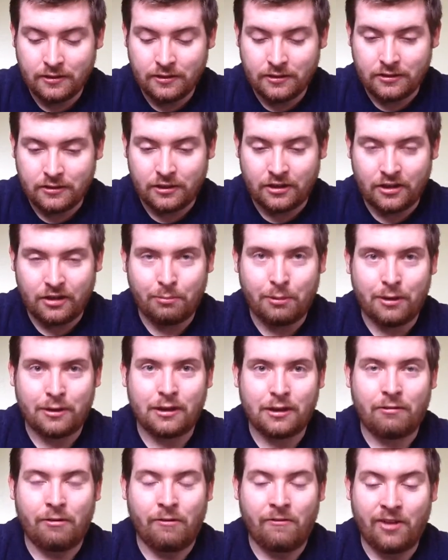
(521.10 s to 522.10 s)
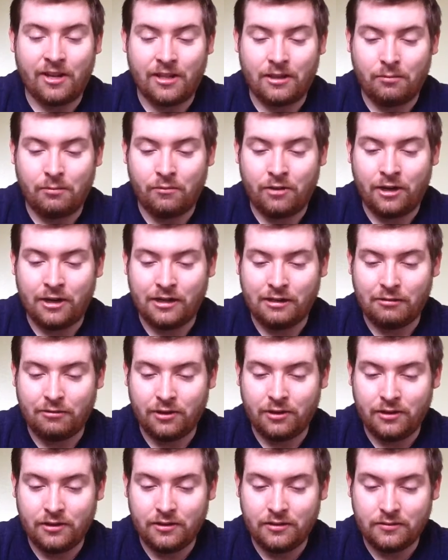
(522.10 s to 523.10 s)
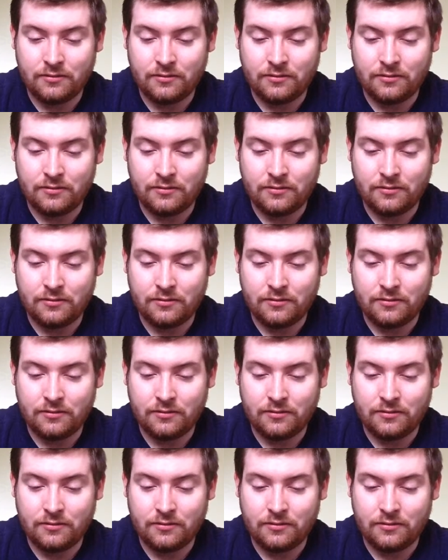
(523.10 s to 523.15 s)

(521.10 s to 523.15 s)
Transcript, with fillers: Sorry about that. I forgot to rate that one.